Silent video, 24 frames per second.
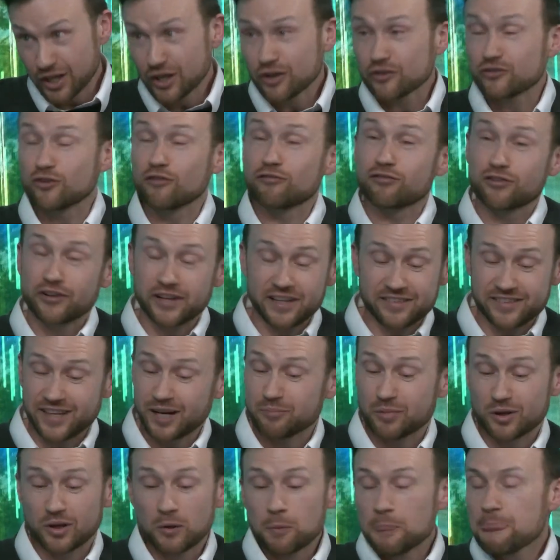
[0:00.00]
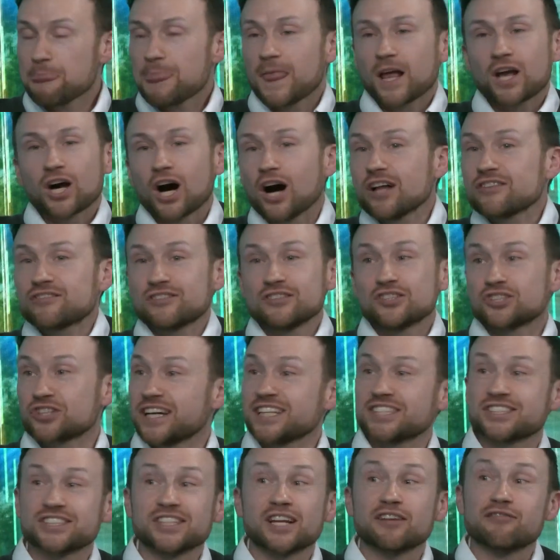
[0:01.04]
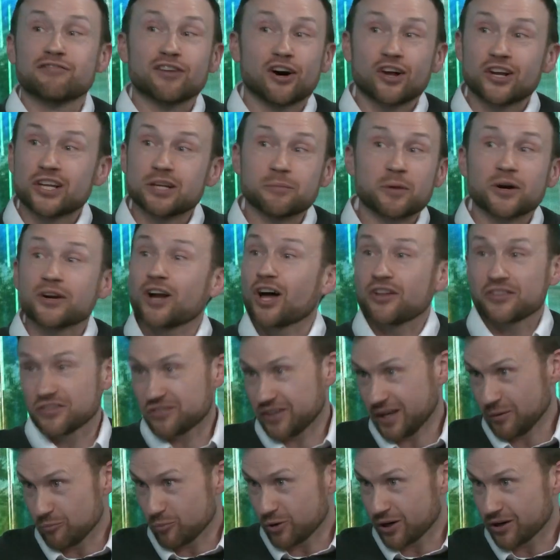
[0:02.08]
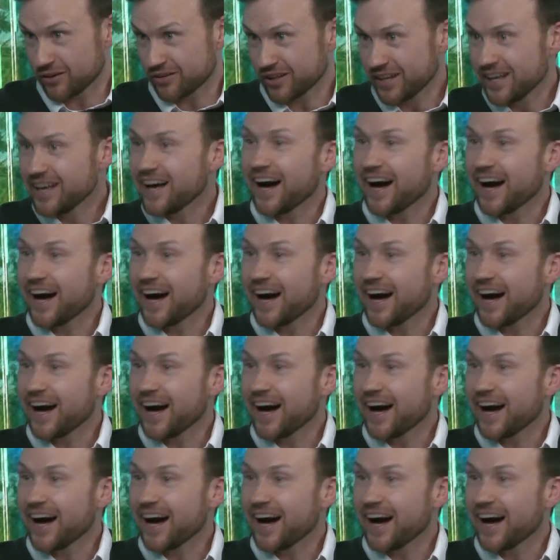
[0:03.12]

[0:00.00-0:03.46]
So for example, concentration and volume are not the same word.